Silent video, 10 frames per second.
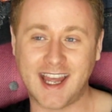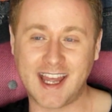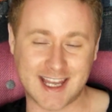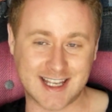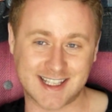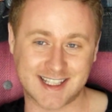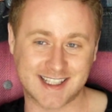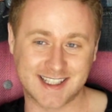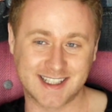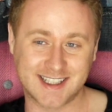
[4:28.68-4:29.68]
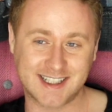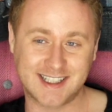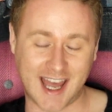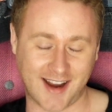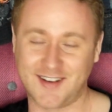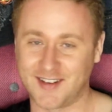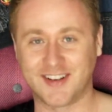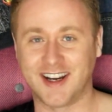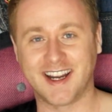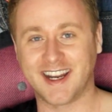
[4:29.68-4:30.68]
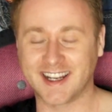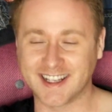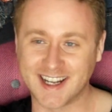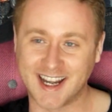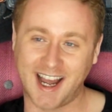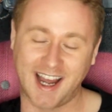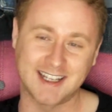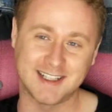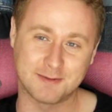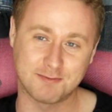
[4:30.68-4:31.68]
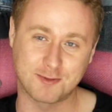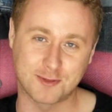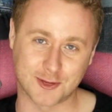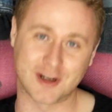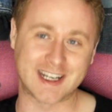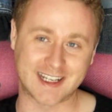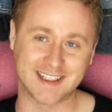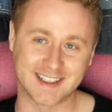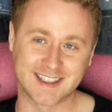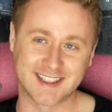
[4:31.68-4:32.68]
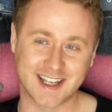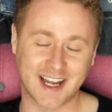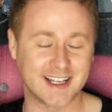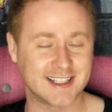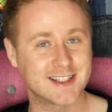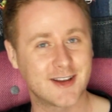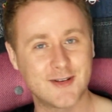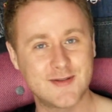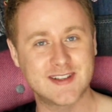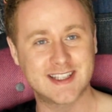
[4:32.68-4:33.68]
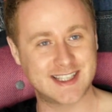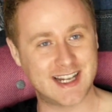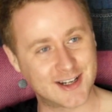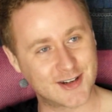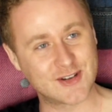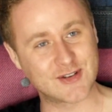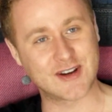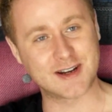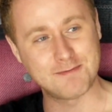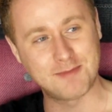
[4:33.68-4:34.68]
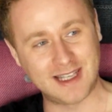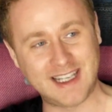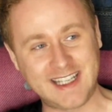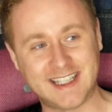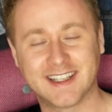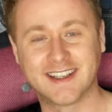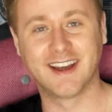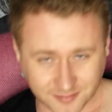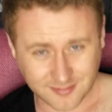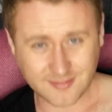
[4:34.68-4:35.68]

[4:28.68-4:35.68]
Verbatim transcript: is terrifying and brilliant, and it's so cynical and bleak.